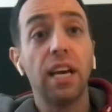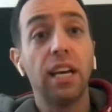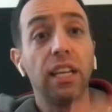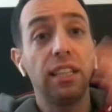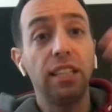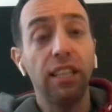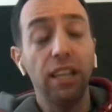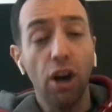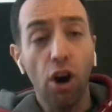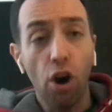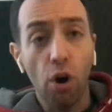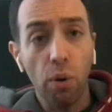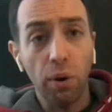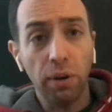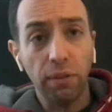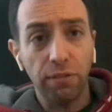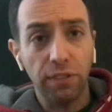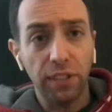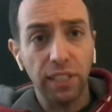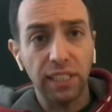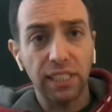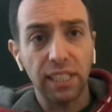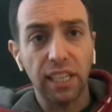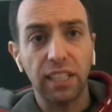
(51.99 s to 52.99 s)
the O1
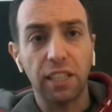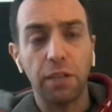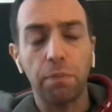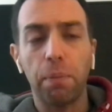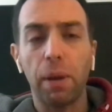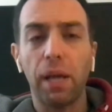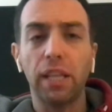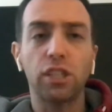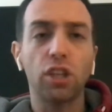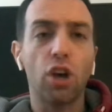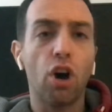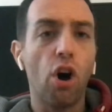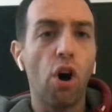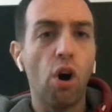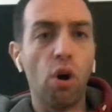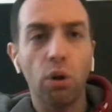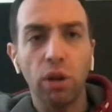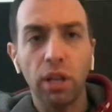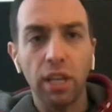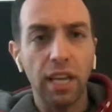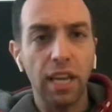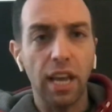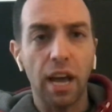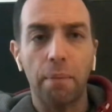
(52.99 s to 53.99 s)
visa depends
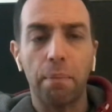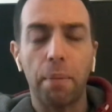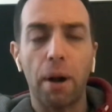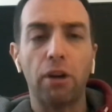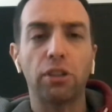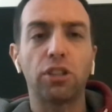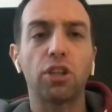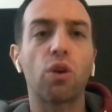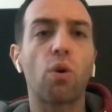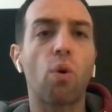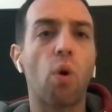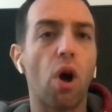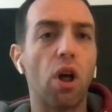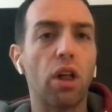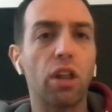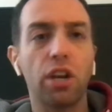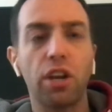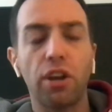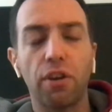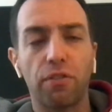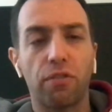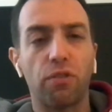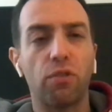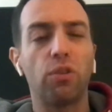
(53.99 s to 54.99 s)
only about the
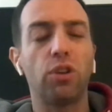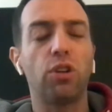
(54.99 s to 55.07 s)
quality of